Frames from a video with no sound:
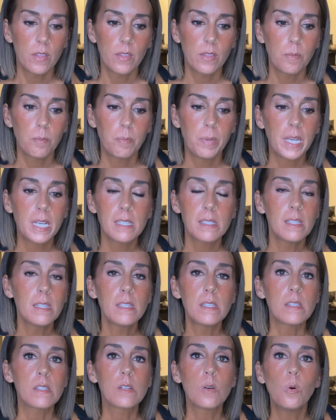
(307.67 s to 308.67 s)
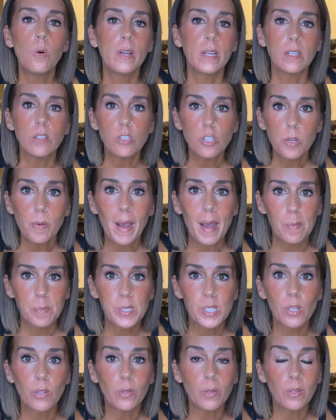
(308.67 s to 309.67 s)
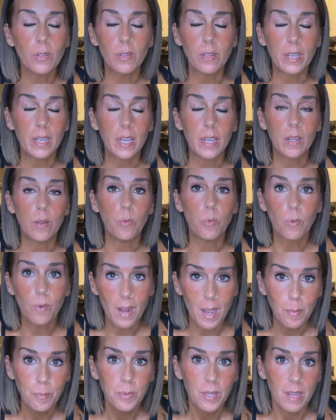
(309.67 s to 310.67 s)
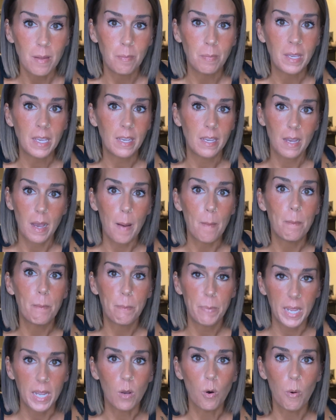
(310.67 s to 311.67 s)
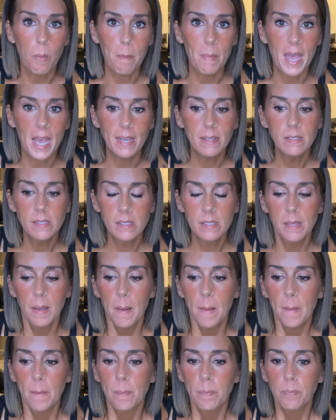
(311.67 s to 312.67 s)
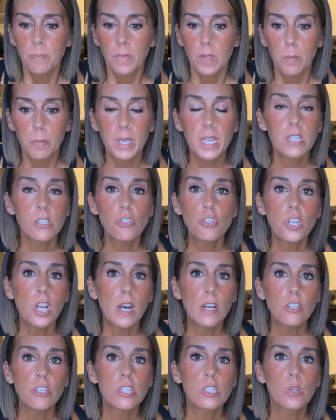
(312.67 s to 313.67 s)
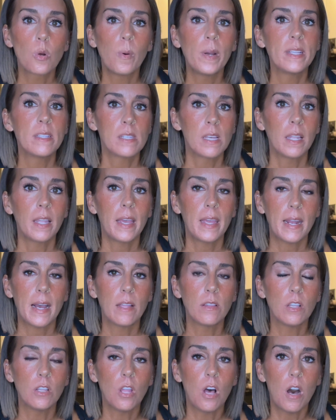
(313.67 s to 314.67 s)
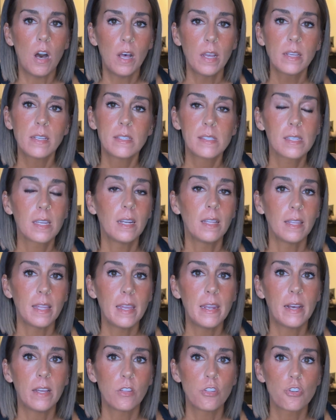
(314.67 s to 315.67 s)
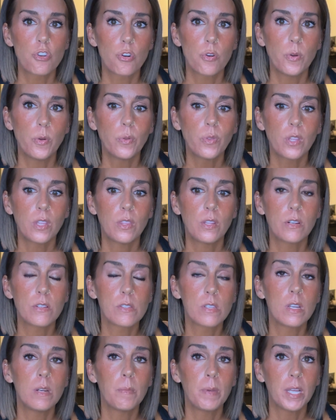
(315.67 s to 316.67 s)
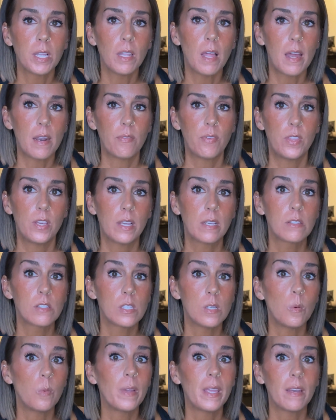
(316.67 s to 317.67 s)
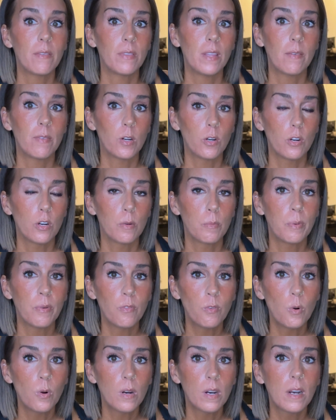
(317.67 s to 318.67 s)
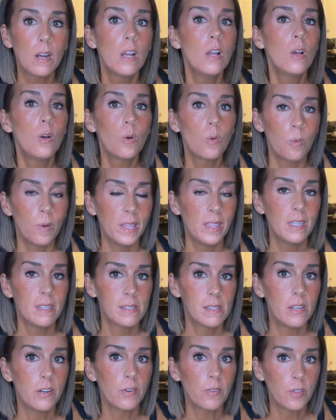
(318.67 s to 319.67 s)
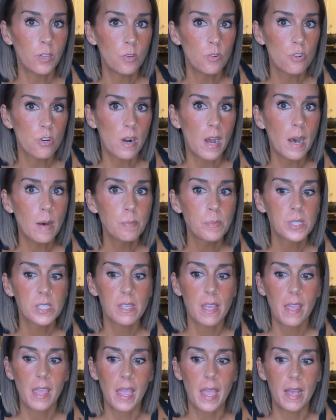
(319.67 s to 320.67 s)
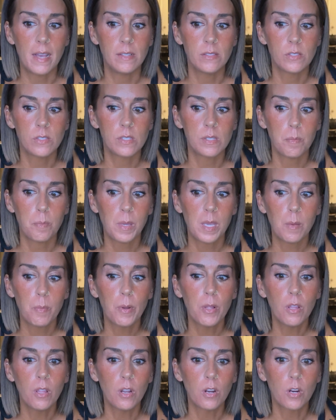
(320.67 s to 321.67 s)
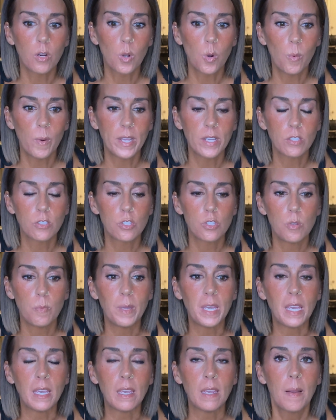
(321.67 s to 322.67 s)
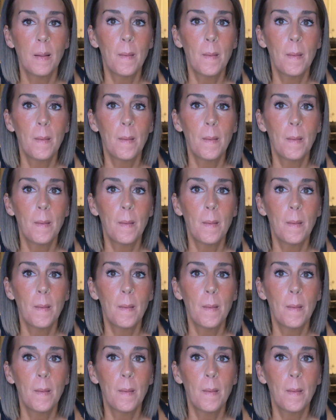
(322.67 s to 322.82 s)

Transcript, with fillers: because this is going to absolutely erupt and be a big old mess because Josh is going to lay down the law, he's going to lay down the truth, and there's going to be a lot of things that we have never heard before when this interview drops, and people are going to be